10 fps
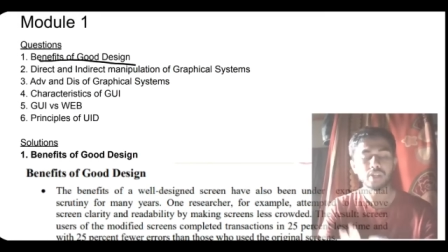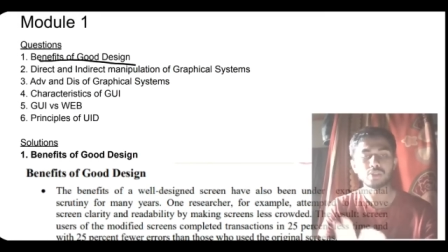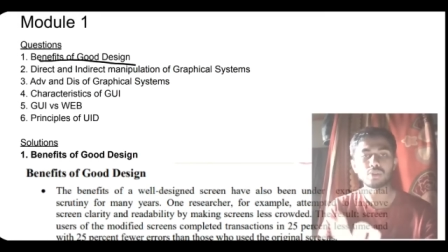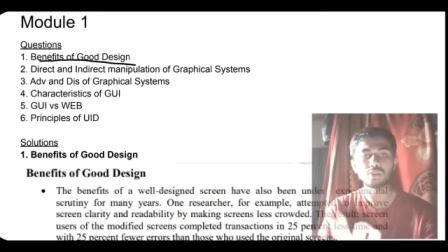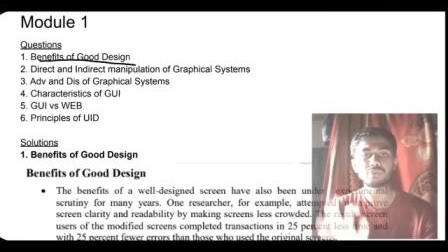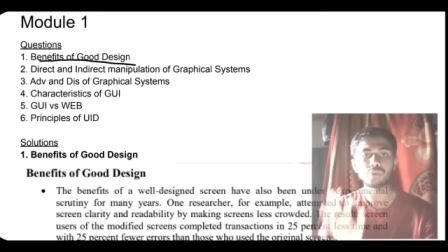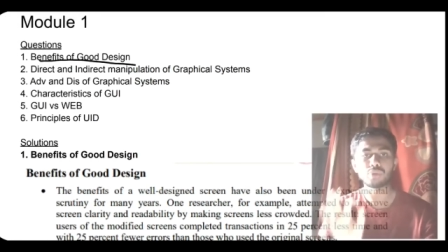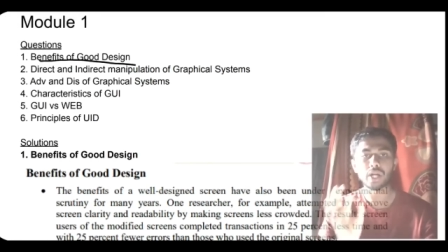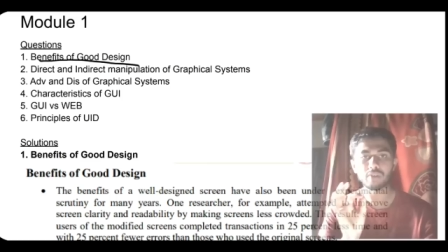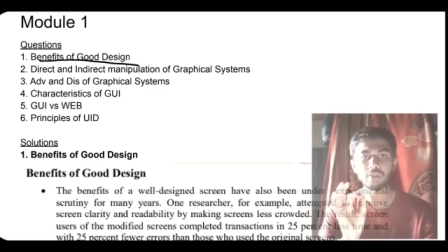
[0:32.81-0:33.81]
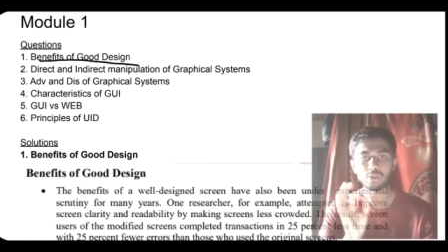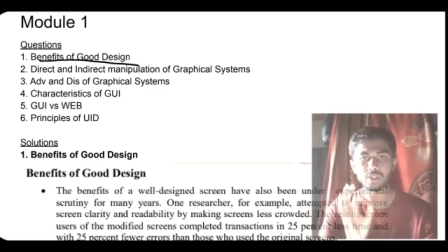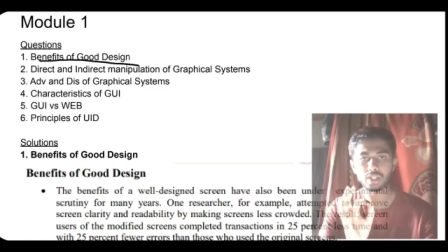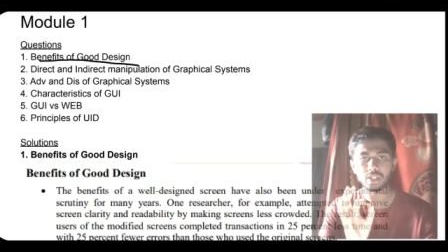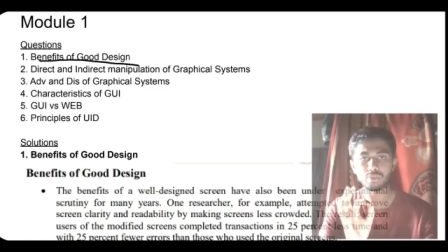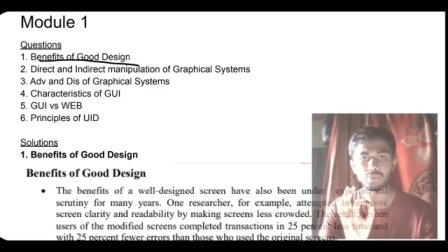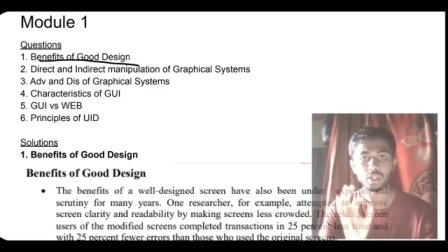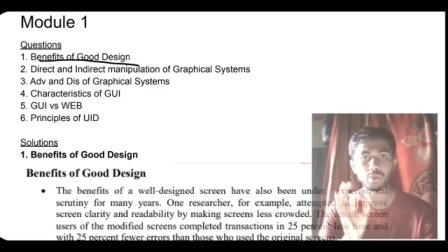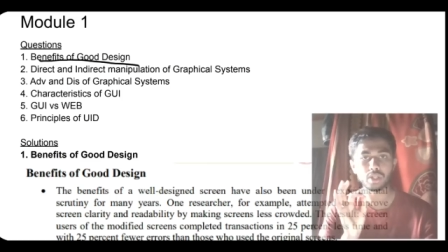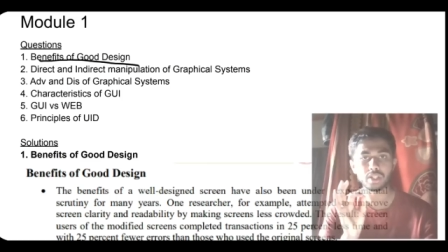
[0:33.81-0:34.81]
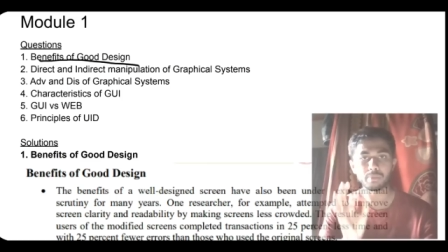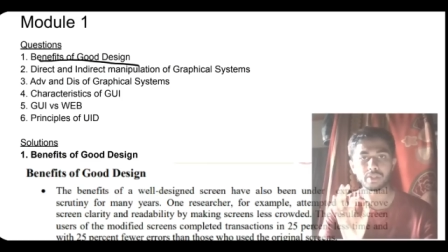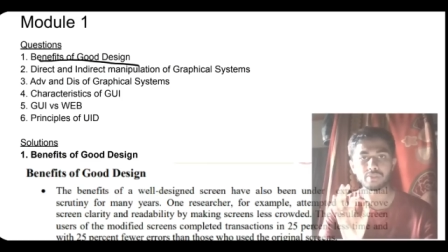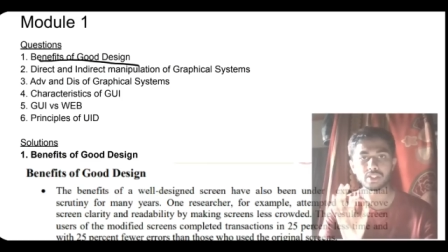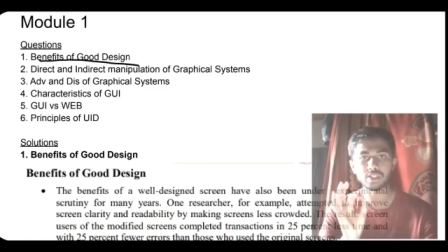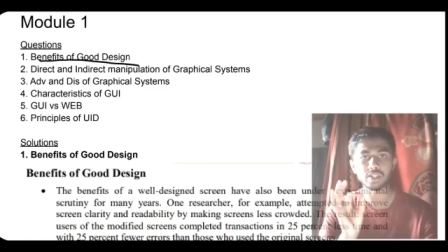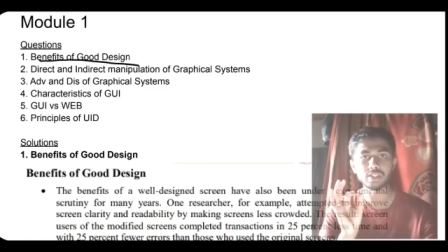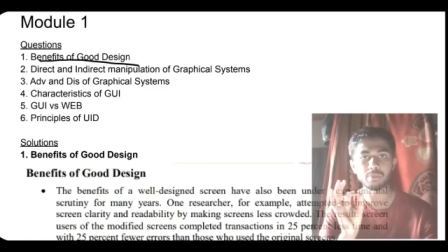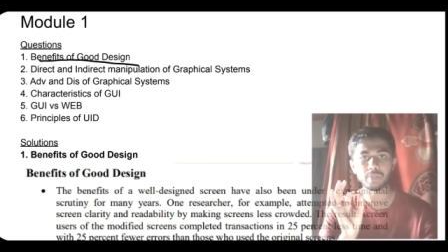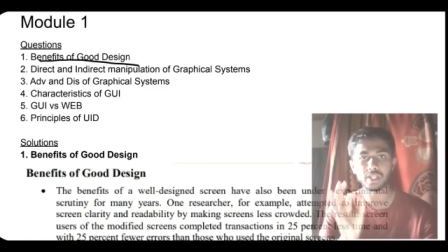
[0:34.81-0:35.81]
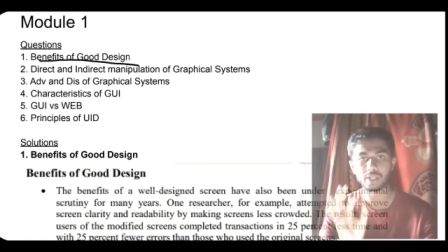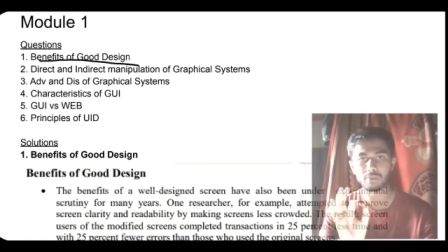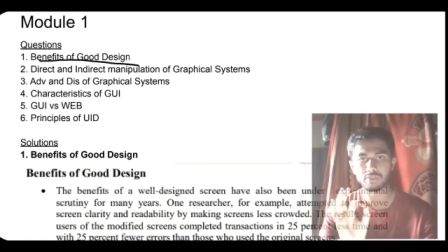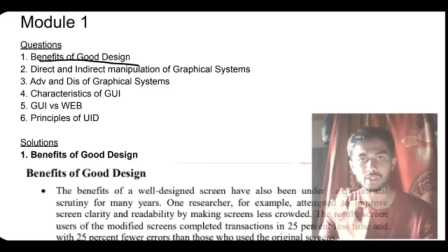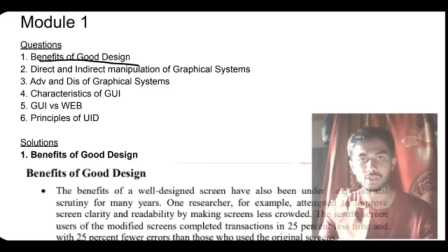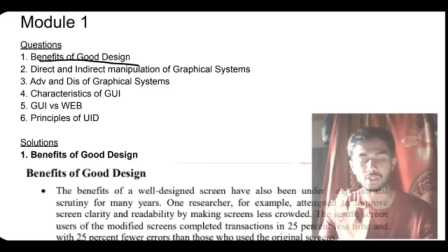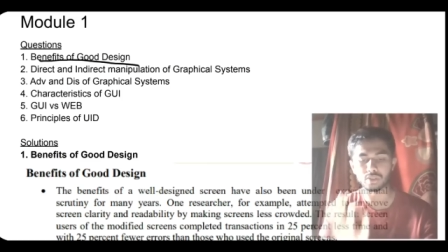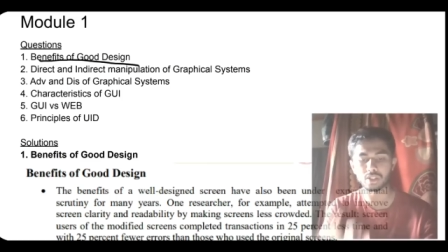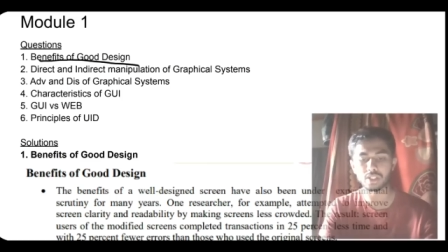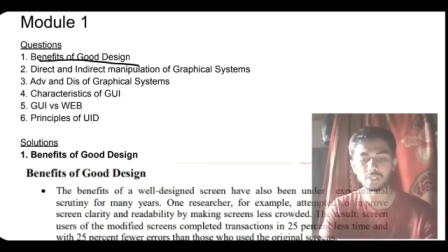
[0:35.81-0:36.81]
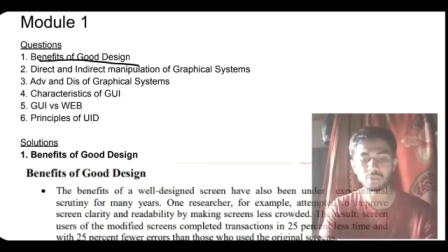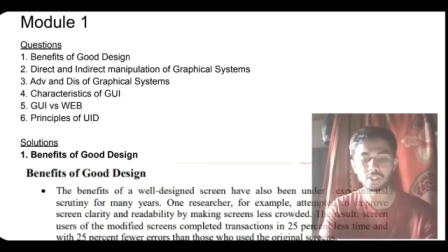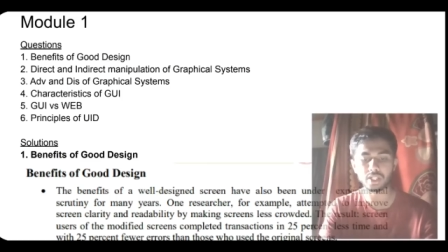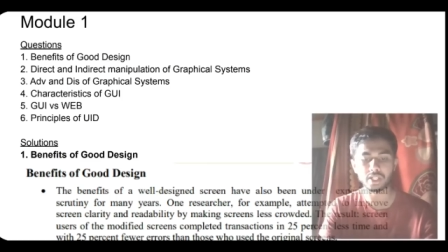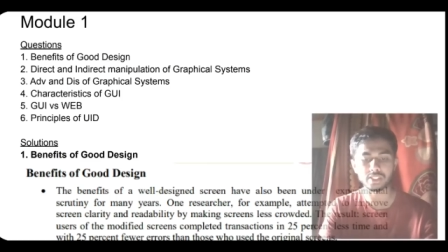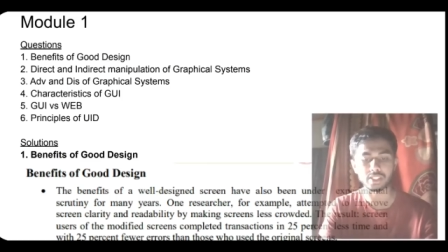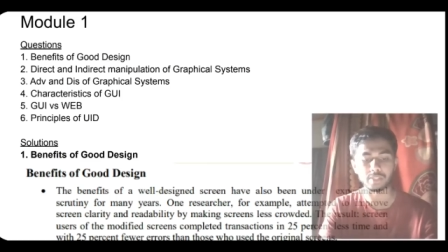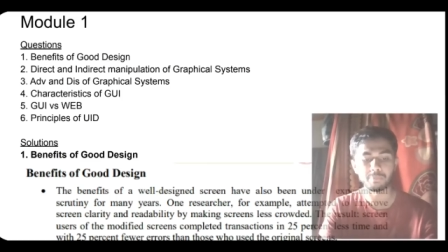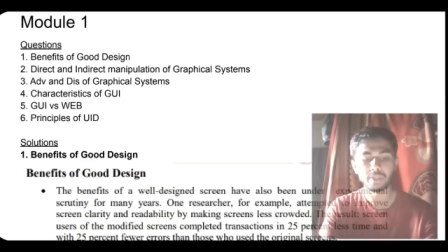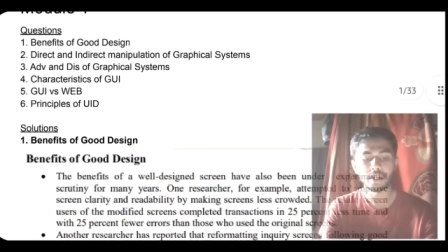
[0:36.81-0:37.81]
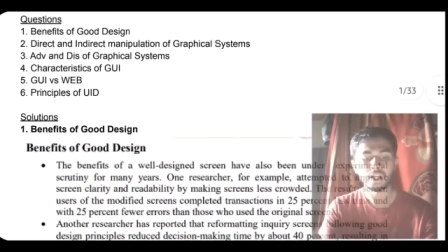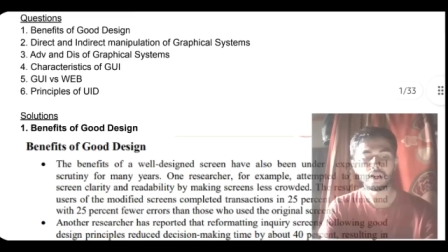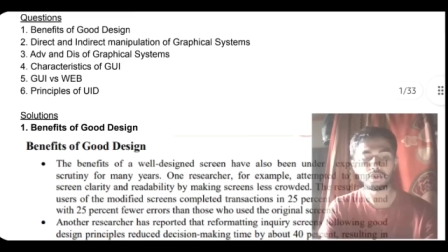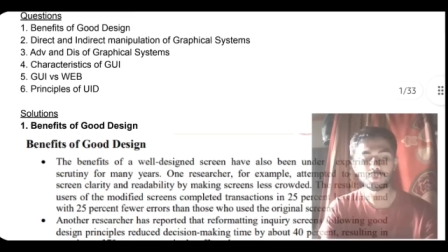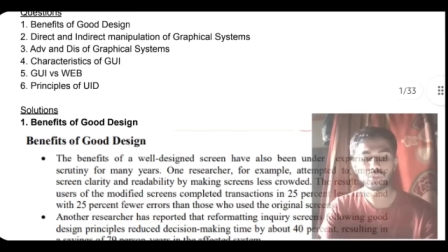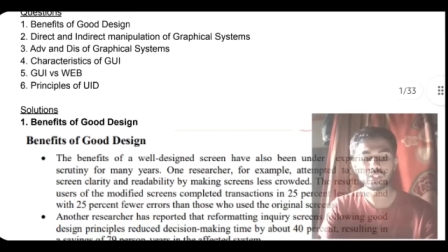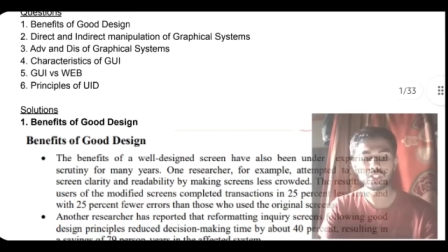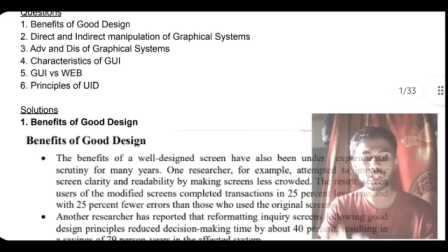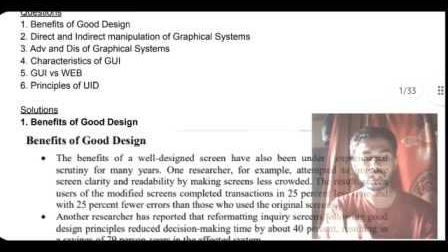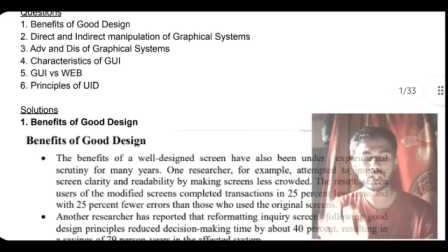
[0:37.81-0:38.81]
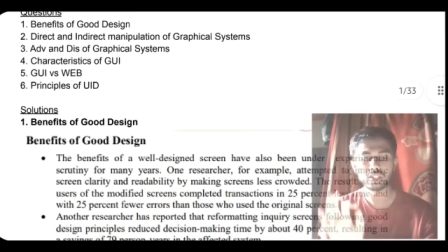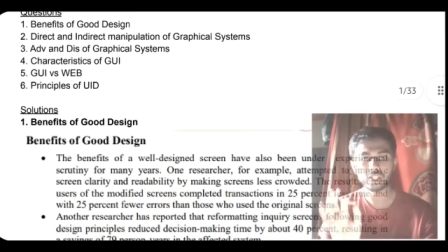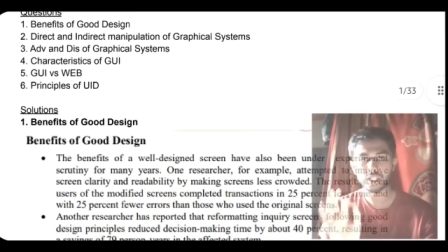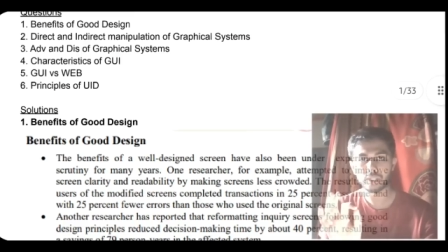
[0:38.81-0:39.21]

so if you have a good design of ui what are the benefits that's the main aim of this question okay that's what they are asking now you only uh, think and